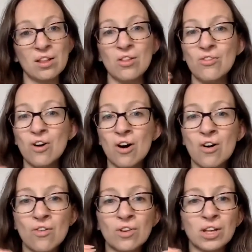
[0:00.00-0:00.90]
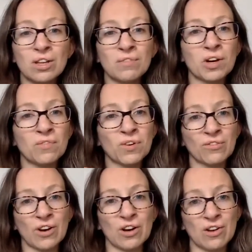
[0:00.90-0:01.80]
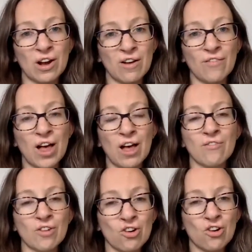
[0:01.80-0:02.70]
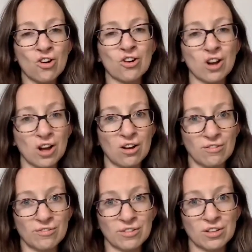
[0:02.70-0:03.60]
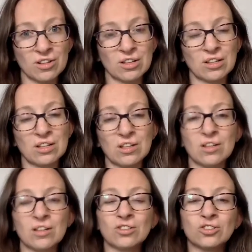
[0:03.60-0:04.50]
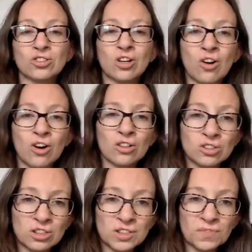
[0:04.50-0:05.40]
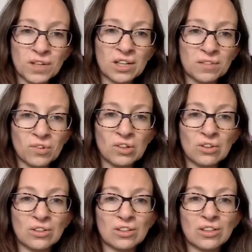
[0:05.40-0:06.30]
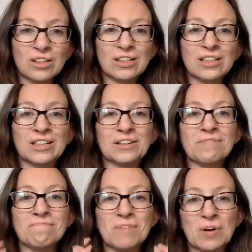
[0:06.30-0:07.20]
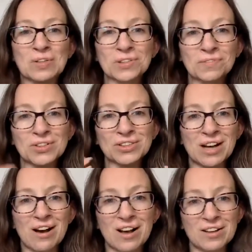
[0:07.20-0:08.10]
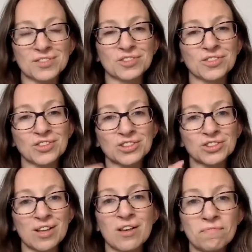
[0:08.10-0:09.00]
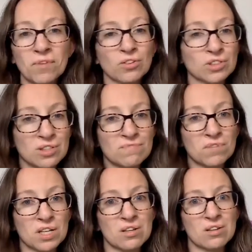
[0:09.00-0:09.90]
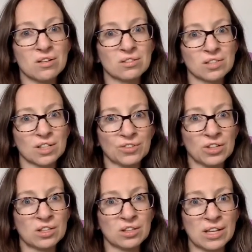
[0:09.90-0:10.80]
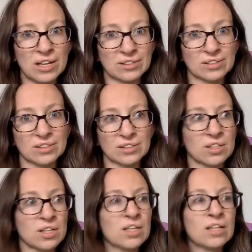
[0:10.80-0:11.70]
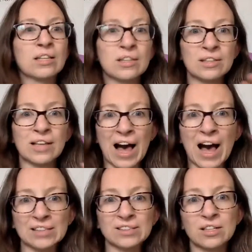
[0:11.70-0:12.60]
no email provider I have ever heard of charges people multiple times for the same person being on different lists. That